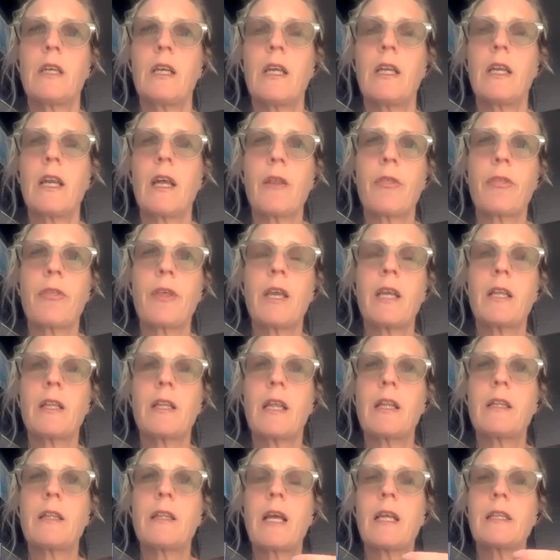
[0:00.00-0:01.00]
And I think
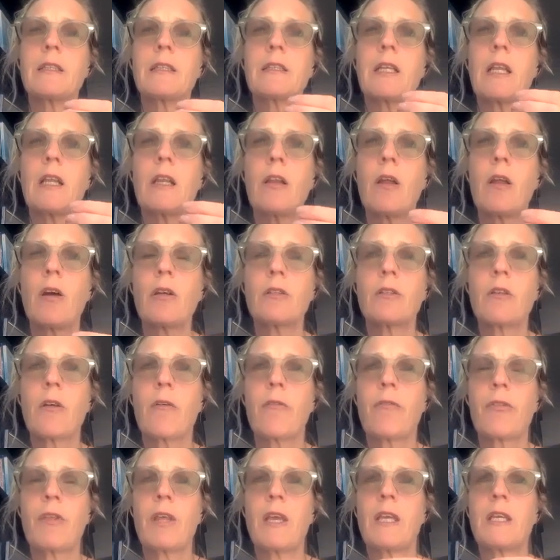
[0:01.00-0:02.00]
that that's a lot
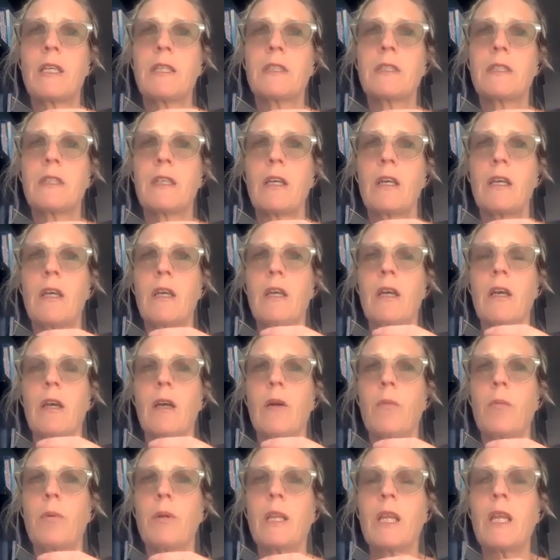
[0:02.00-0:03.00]
of things
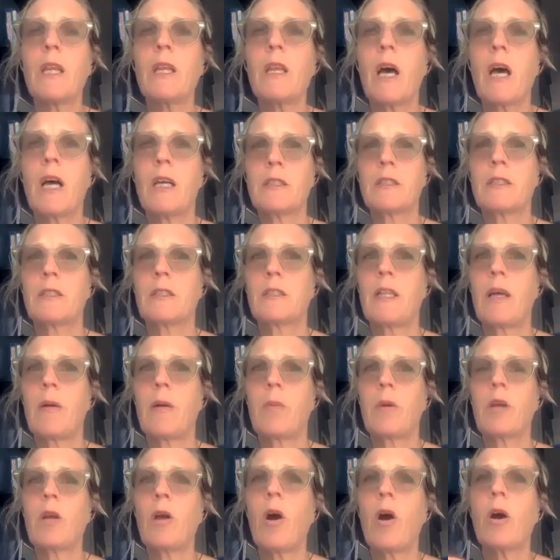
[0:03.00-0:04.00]
within us that
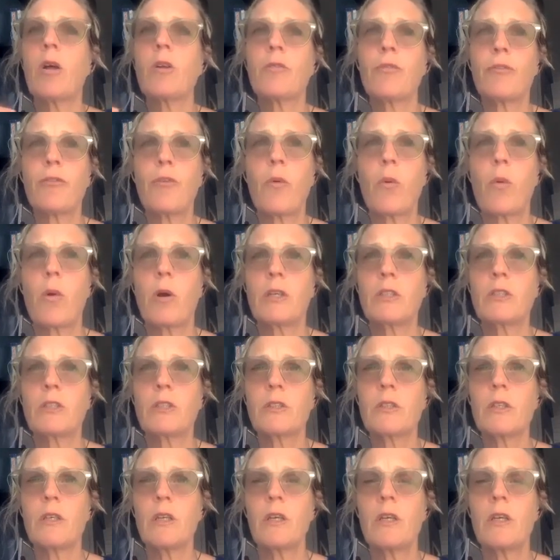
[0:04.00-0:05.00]
we can't force.